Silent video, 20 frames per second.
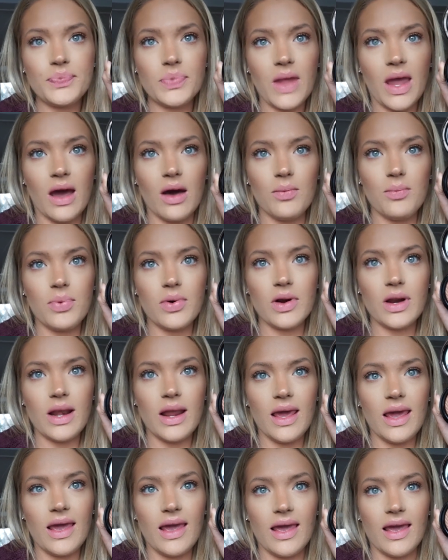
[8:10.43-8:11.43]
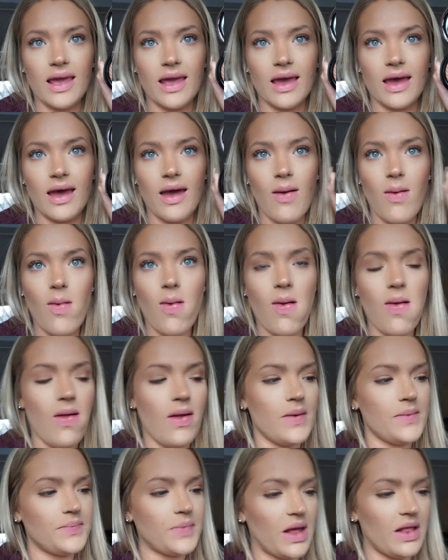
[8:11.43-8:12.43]
How pretty.
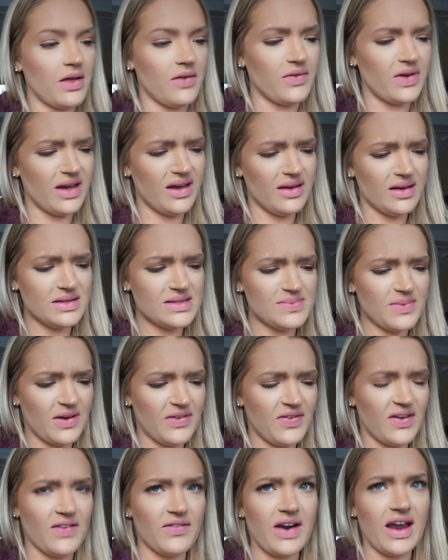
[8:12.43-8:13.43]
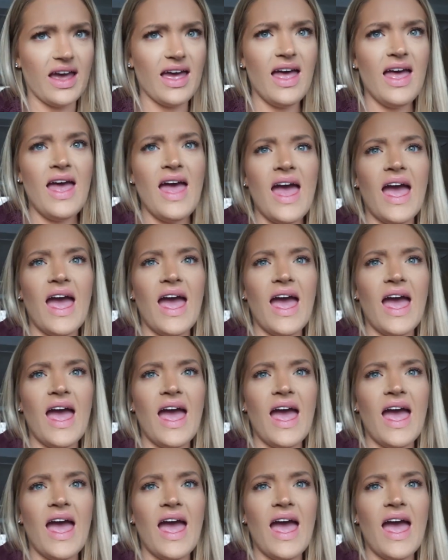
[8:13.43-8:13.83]
I love it. It's my favorite.